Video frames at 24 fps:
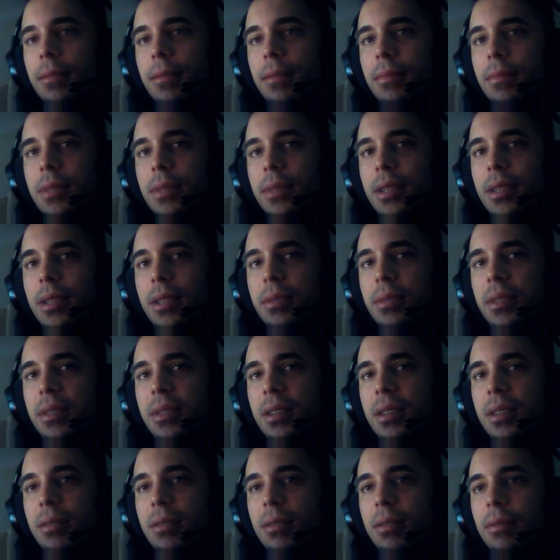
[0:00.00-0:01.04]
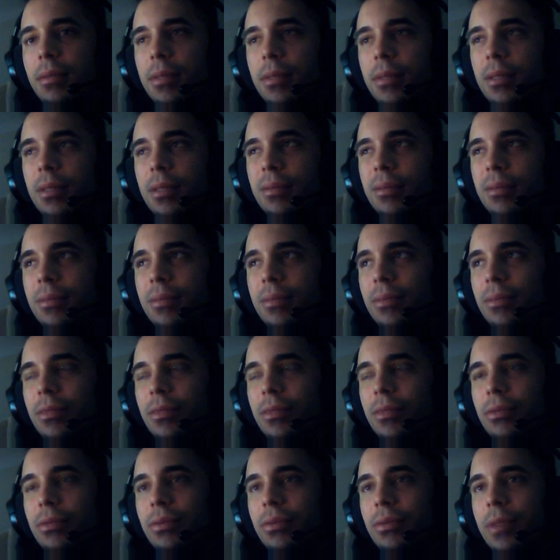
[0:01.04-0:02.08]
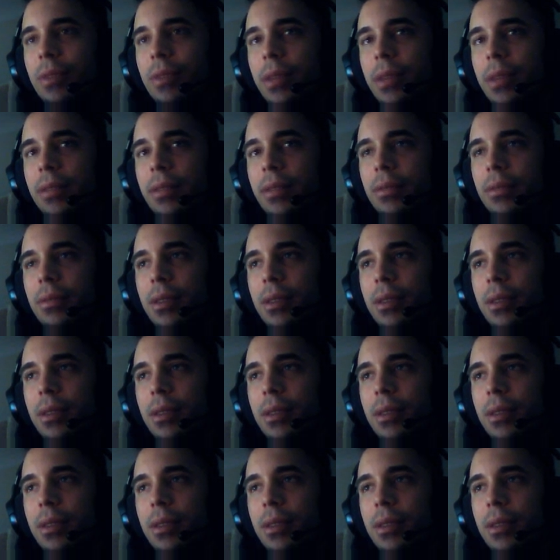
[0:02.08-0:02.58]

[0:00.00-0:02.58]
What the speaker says: 6%. But I believe